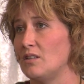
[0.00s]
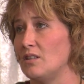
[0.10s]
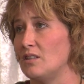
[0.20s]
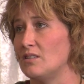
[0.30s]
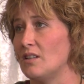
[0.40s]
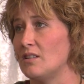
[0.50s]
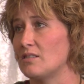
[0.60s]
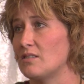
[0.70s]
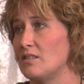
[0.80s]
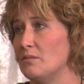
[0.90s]
It is
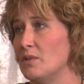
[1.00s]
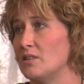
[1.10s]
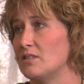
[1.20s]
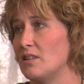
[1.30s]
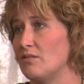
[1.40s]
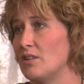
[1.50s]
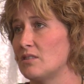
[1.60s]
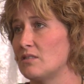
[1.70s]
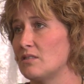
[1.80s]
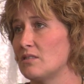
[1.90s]
us that must save
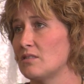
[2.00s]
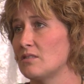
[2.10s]
us.